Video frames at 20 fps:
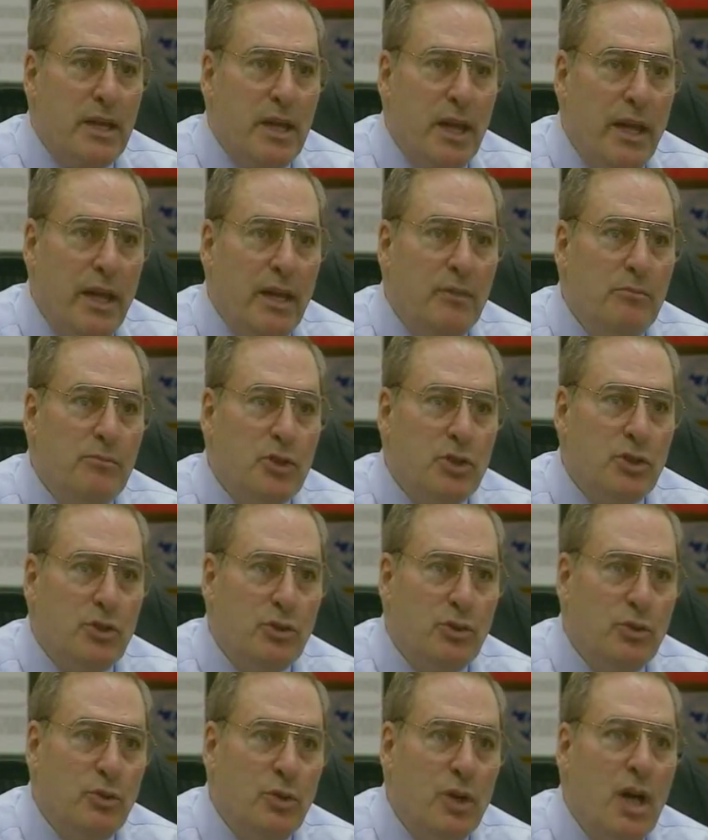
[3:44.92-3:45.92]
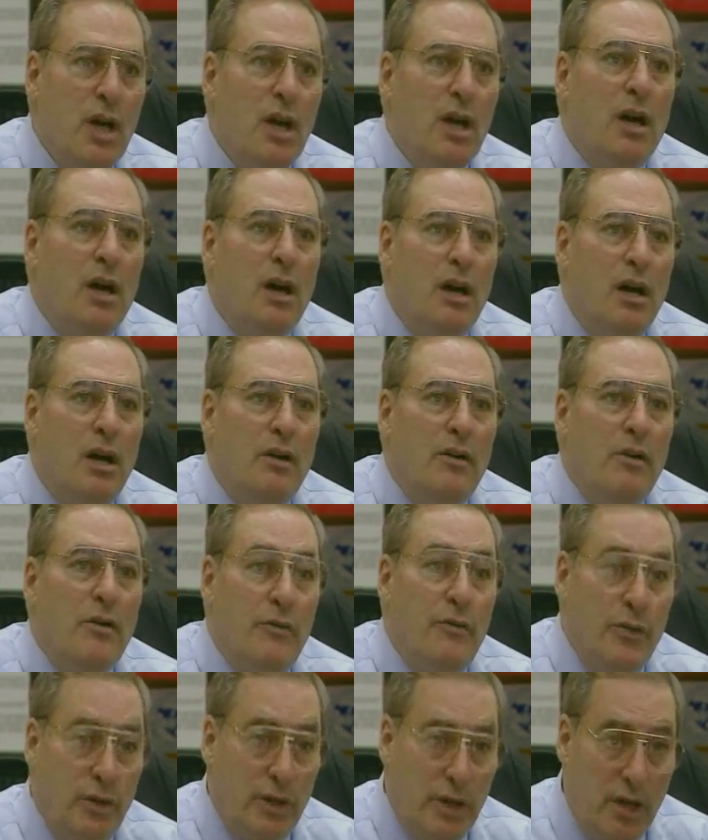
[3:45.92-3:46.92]
came to
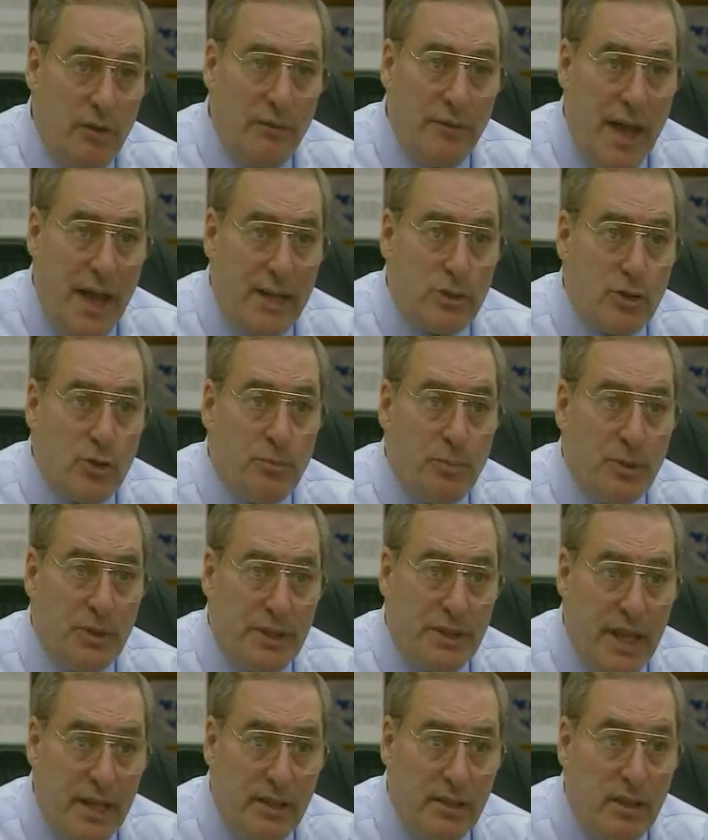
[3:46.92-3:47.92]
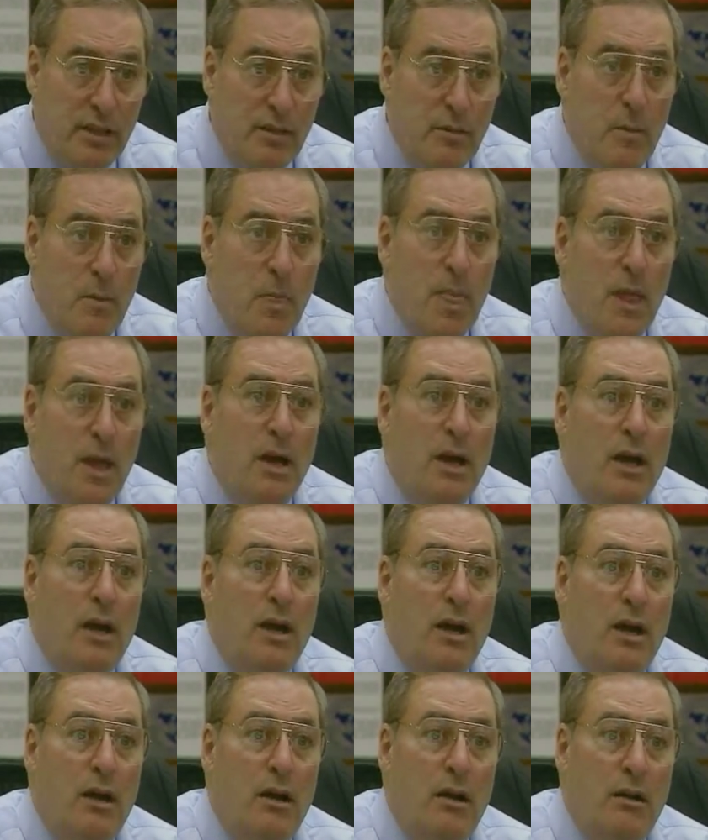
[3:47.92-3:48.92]
Philadelphia as superintendent,
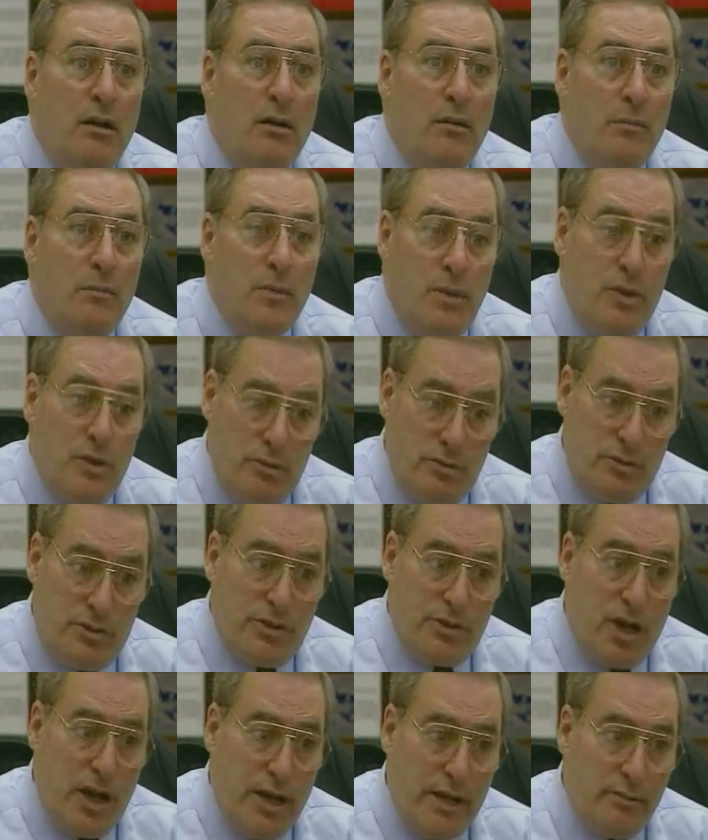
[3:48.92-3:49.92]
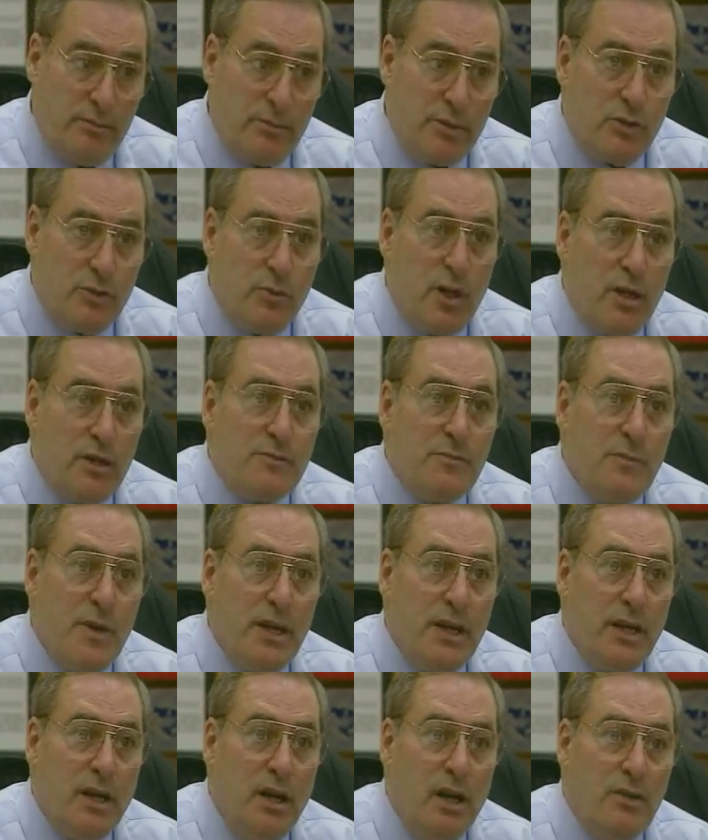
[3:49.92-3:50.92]
those items, as well as
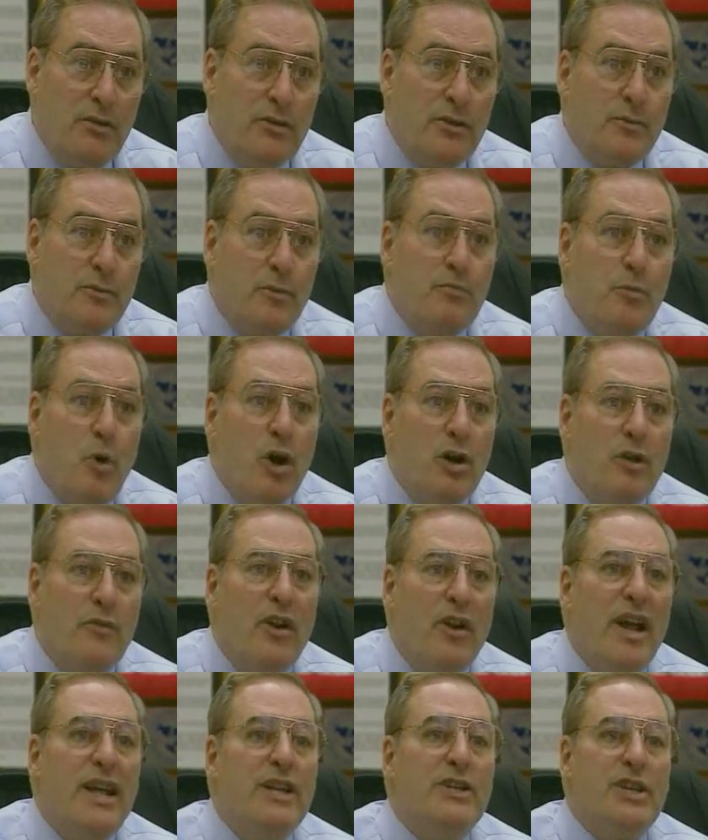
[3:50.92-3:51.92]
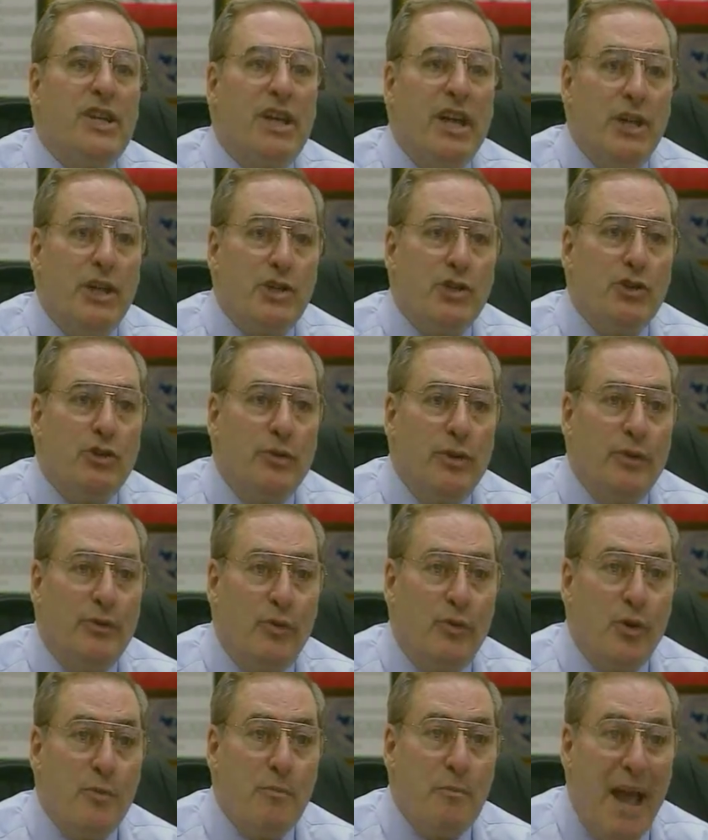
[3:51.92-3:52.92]
many others, were part of our educational
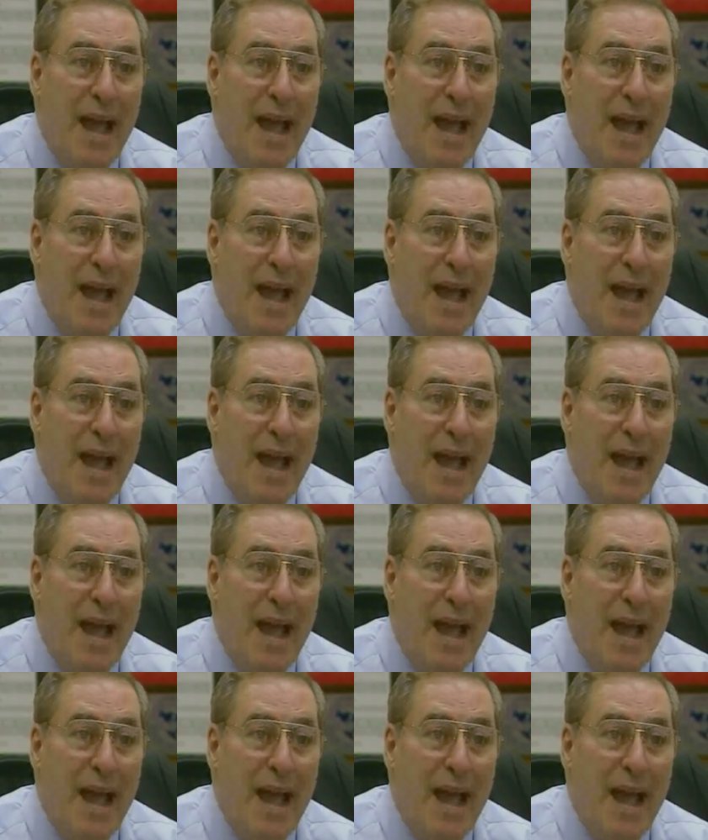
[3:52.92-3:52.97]
reform